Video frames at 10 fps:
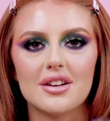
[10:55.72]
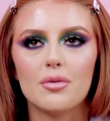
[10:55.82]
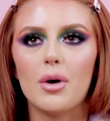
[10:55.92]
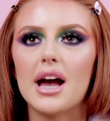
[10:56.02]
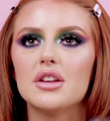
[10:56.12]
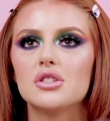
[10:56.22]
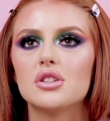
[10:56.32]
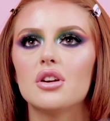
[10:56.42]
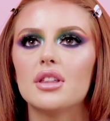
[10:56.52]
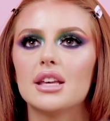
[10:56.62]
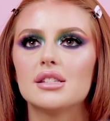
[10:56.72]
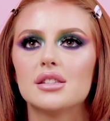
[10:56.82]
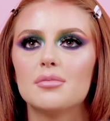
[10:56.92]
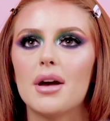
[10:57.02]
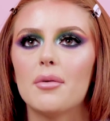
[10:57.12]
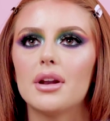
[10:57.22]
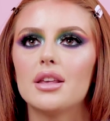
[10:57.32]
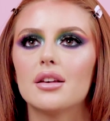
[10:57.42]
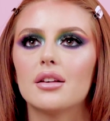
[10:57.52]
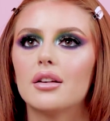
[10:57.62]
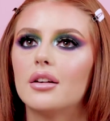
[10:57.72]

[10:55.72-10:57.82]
Why'd you do this to me when you...